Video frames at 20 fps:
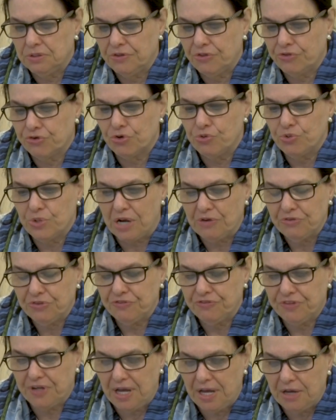thrown out
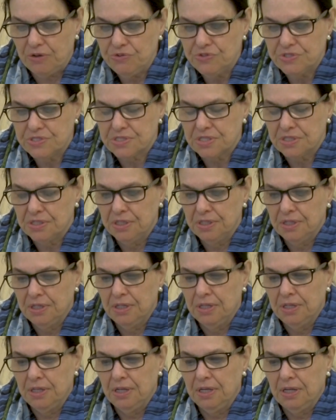of the house.
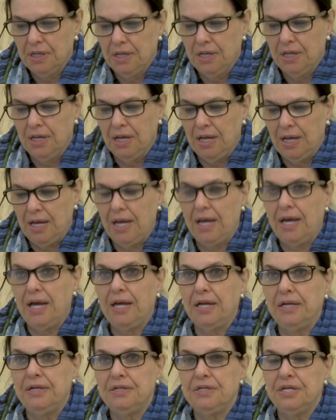
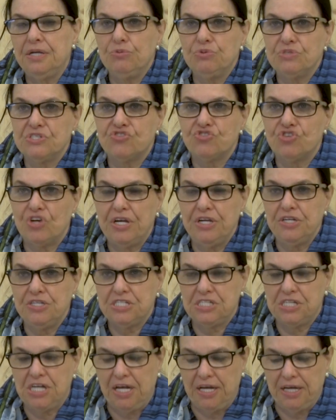And he was trying
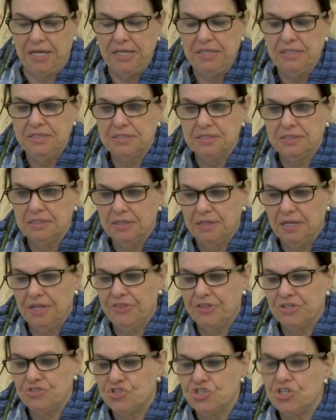to hide,
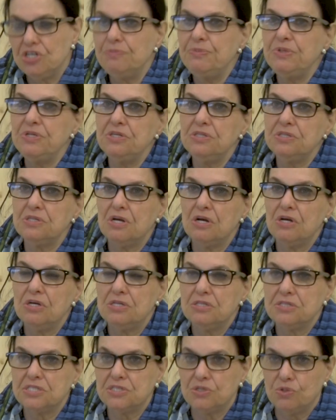and the German
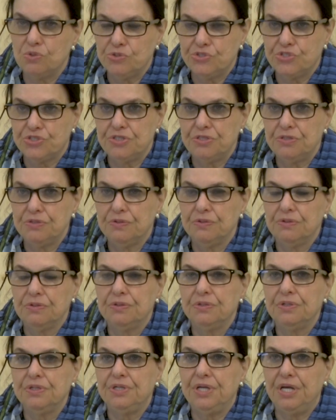soldier
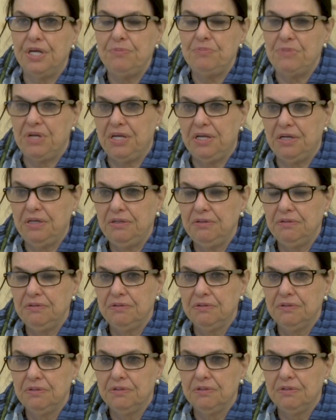came in.
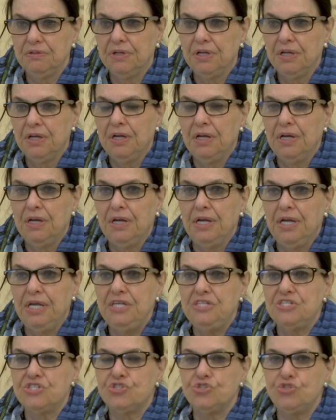He
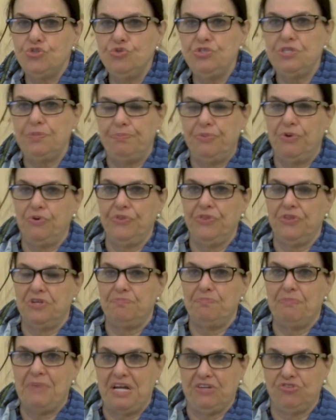stood upon the
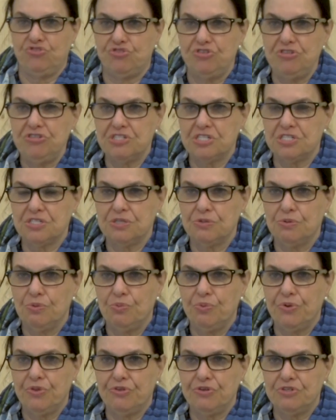mattress
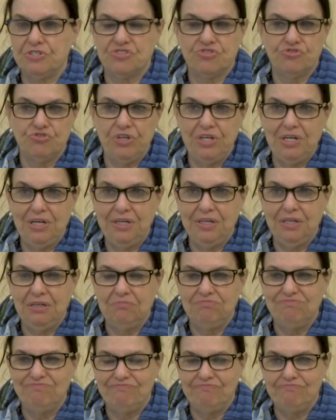with this
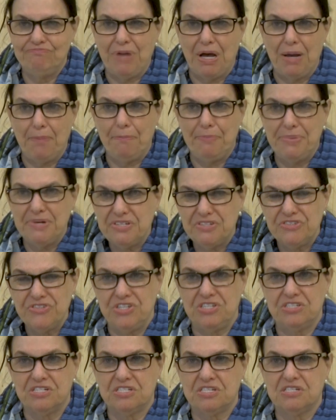really
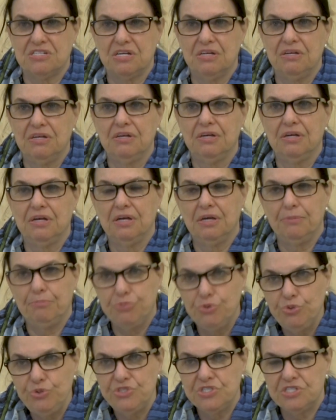barbarous
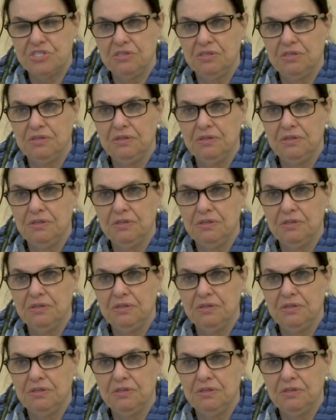boot,